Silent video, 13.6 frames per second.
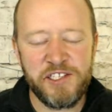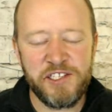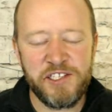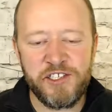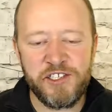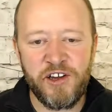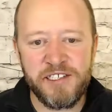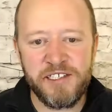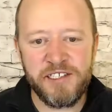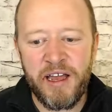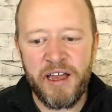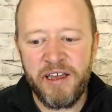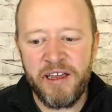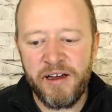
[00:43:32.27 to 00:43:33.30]

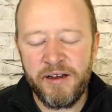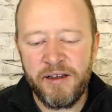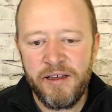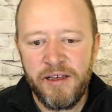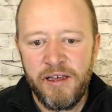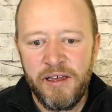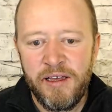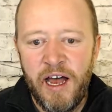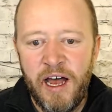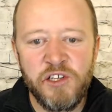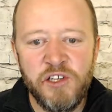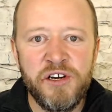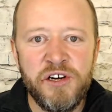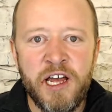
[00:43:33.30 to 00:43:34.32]
awesome.
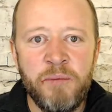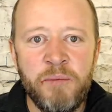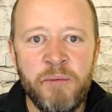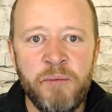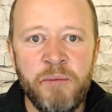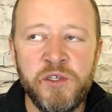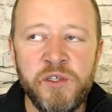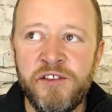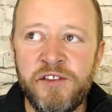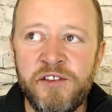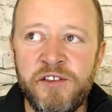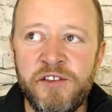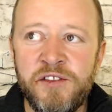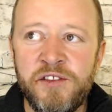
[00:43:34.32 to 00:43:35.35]
I'll share a couple closing
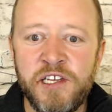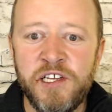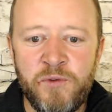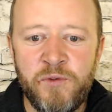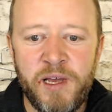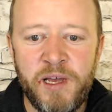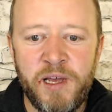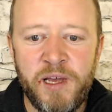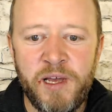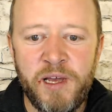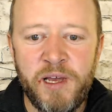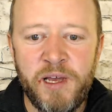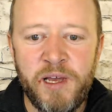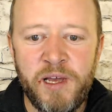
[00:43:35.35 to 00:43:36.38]
thoughts for
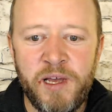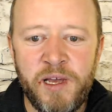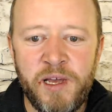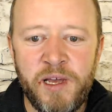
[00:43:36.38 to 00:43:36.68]
myself too,